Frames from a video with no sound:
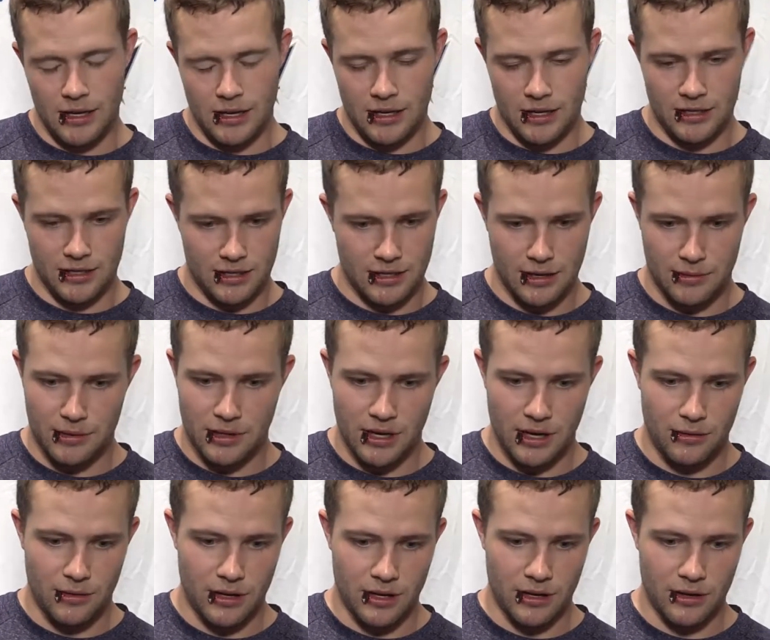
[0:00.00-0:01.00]
this is something
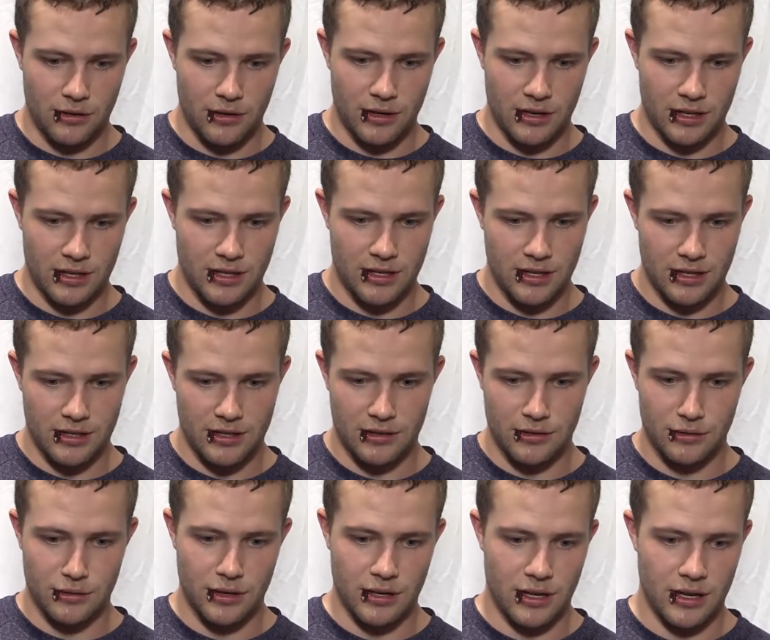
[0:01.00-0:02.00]
I wanted to go into this season
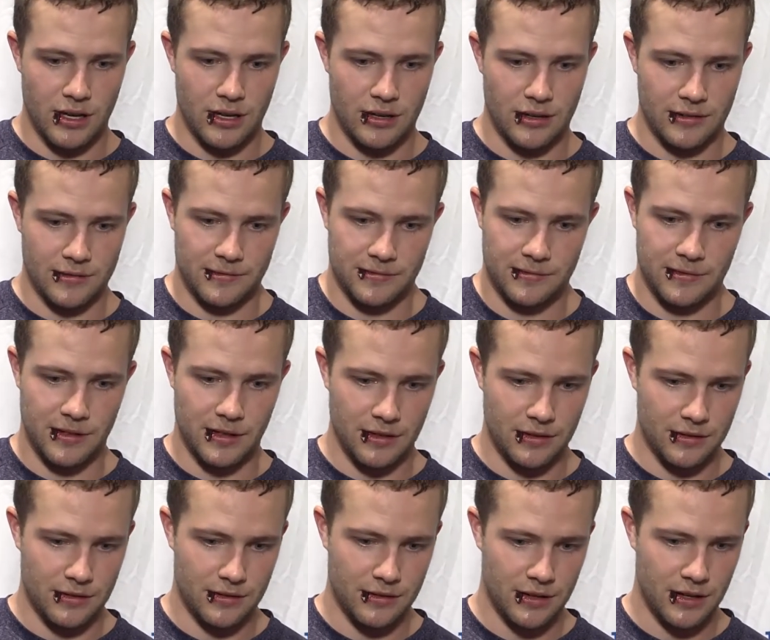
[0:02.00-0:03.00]
doing again. And you
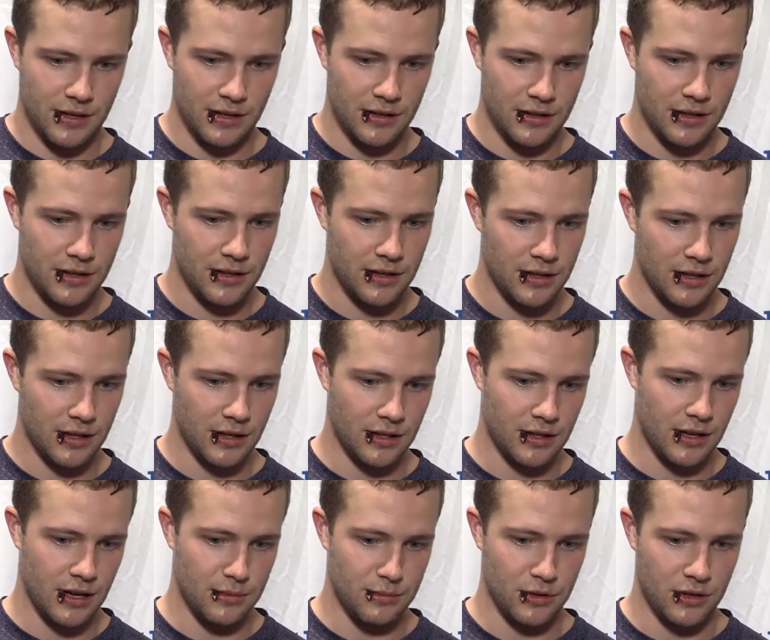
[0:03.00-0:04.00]
know, any
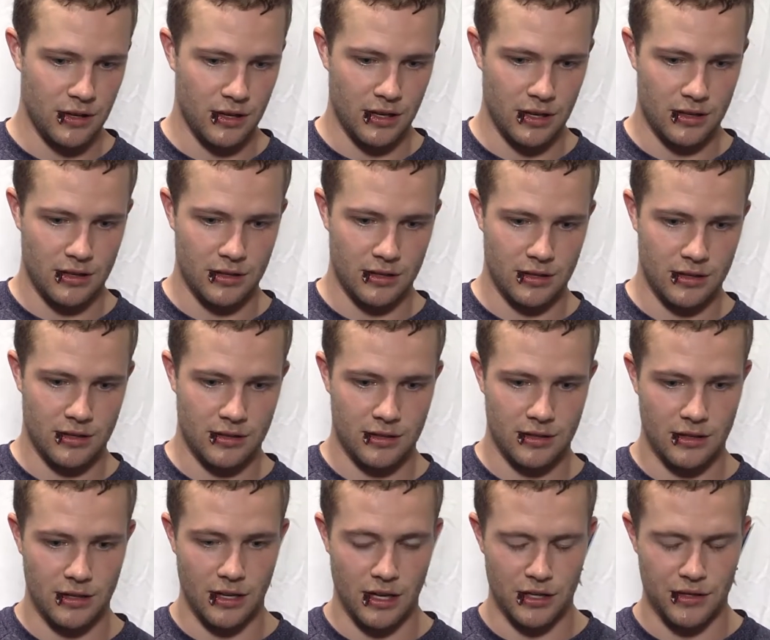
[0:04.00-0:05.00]
time you can get to
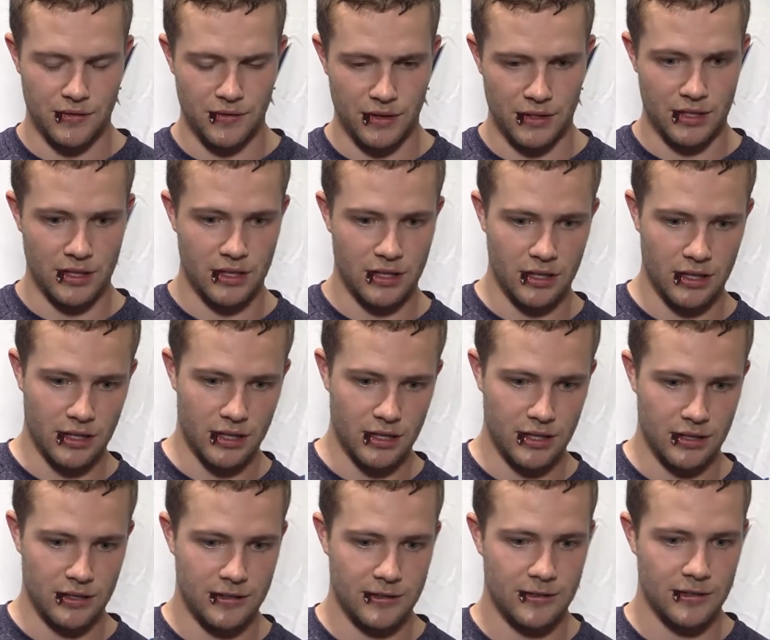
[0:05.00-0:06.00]
the edge physically,
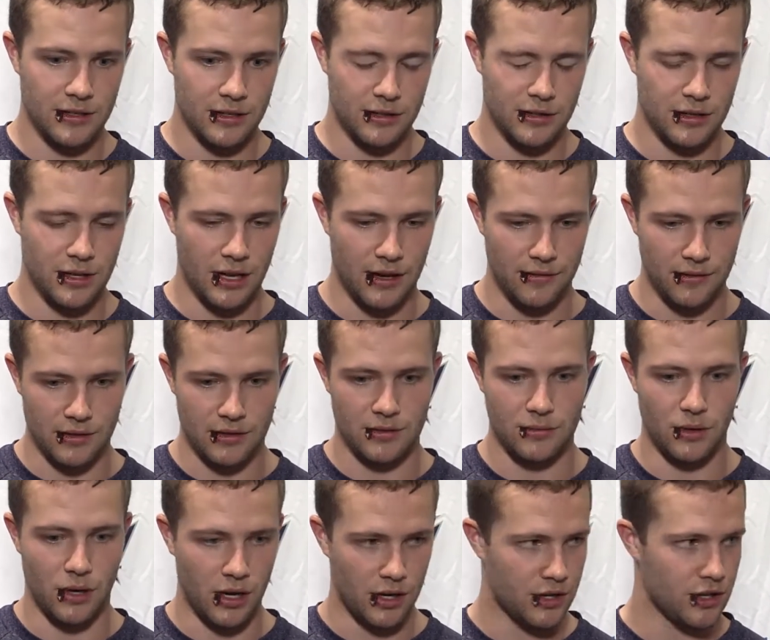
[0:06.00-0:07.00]
and you know, Kevin's
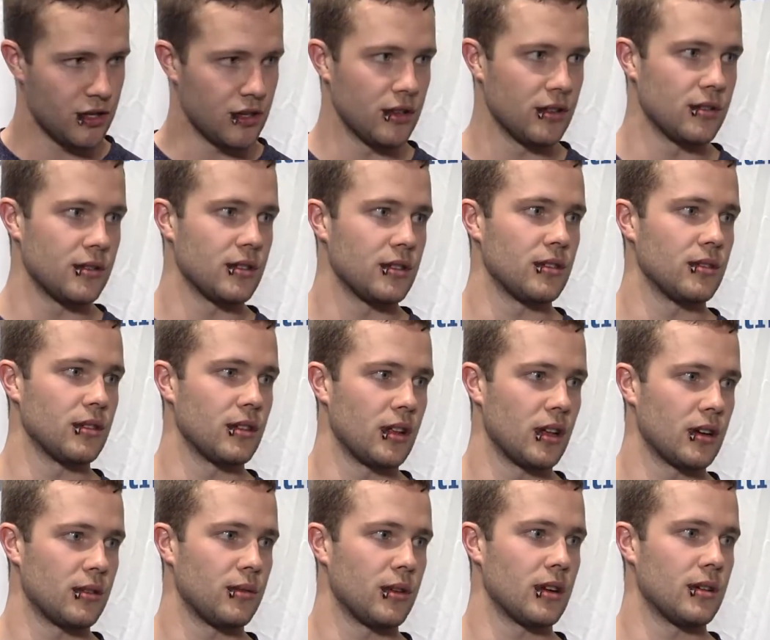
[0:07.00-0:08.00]
watching you and doing a
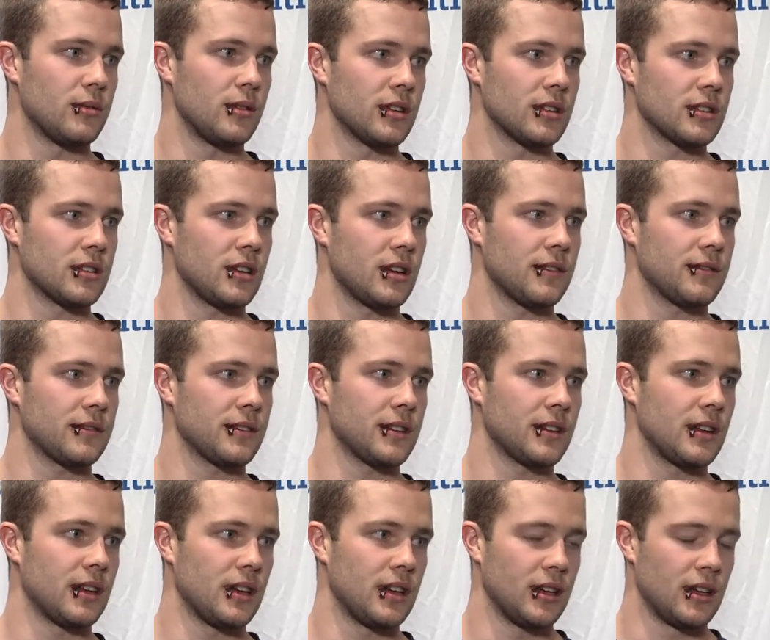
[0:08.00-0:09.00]
lot of one-on-one stuff,
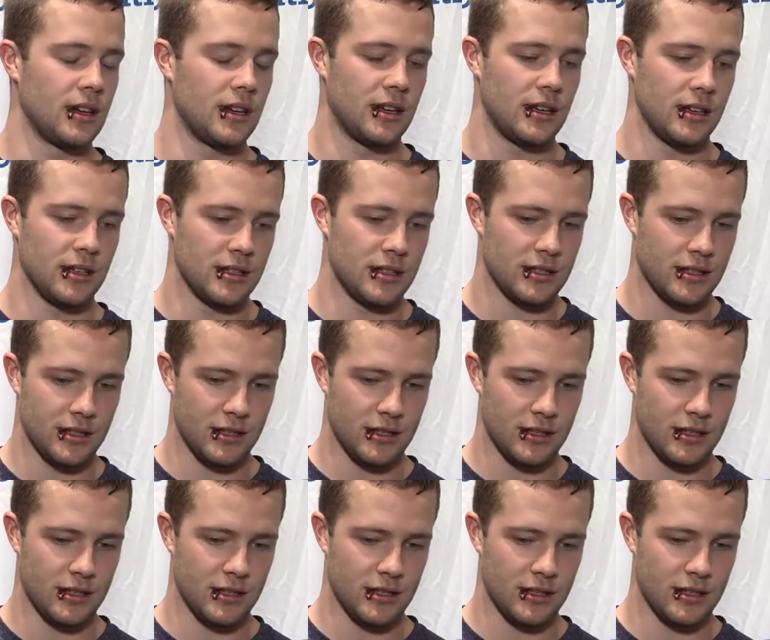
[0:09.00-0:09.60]
and it's